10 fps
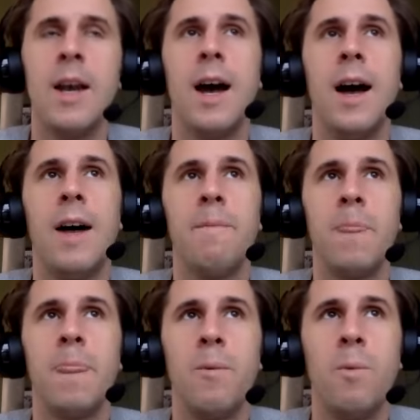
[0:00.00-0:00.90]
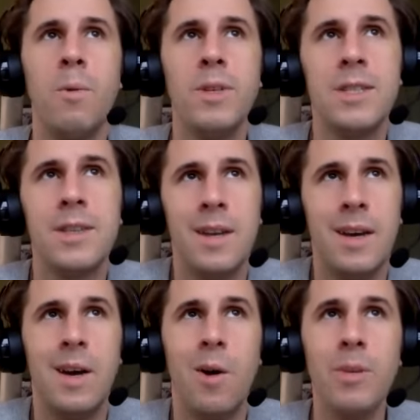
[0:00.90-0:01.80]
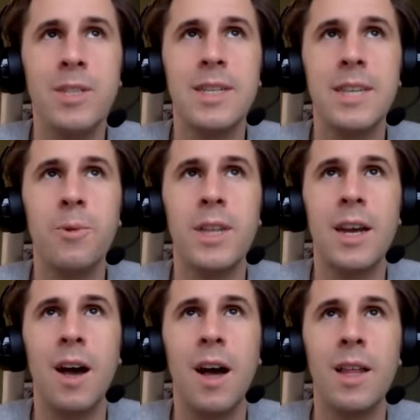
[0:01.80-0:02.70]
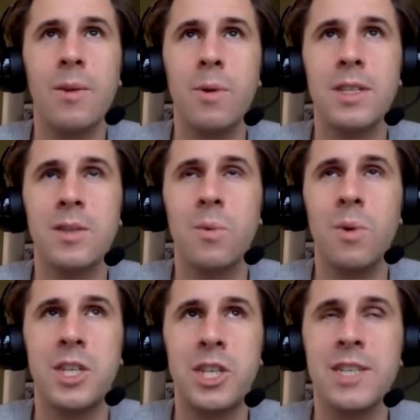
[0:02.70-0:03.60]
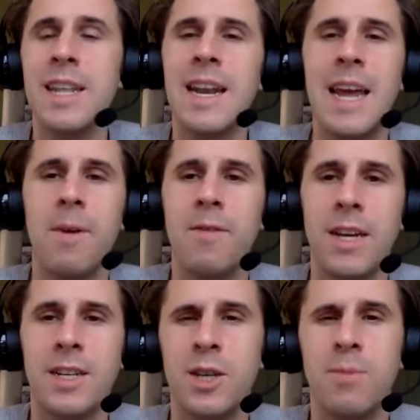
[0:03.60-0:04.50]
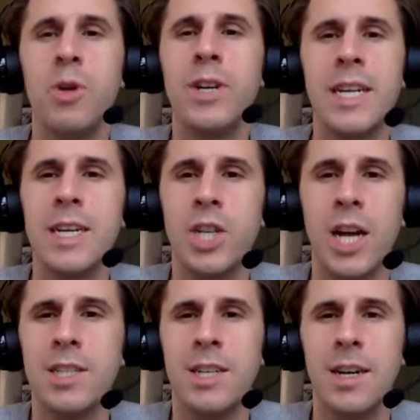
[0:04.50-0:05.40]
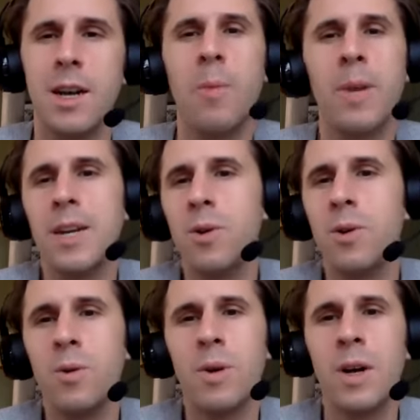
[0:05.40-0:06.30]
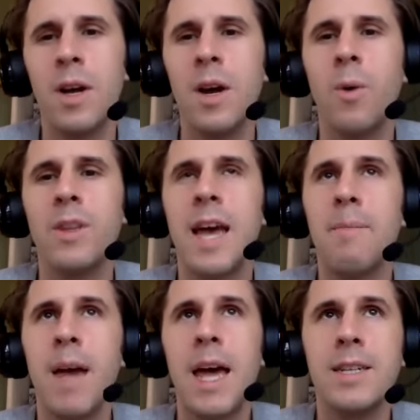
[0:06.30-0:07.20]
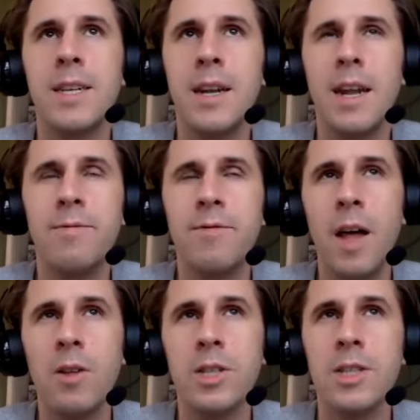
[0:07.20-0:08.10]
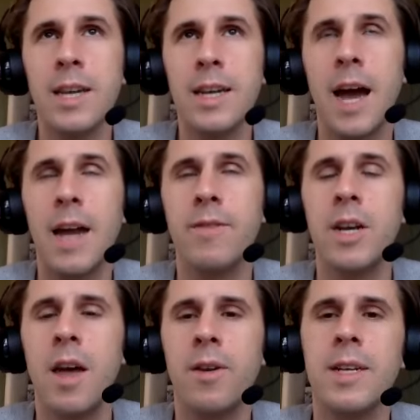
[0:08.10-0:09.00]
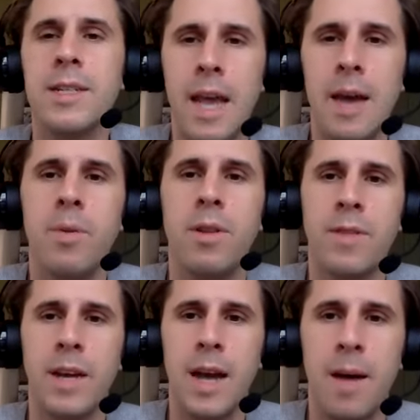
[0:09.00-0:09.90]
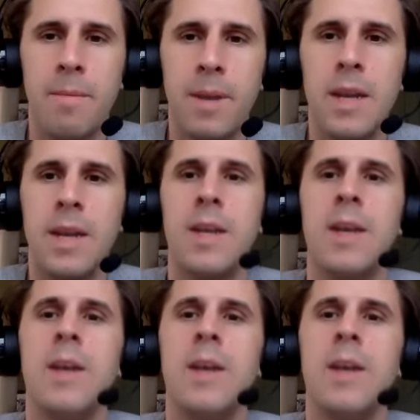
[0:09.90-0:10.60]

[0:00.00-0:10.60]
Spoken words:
What was almost as equally galling was just the name of it, community adjusted. Nobody knew what that meant, and it felt just like kind of another example of the company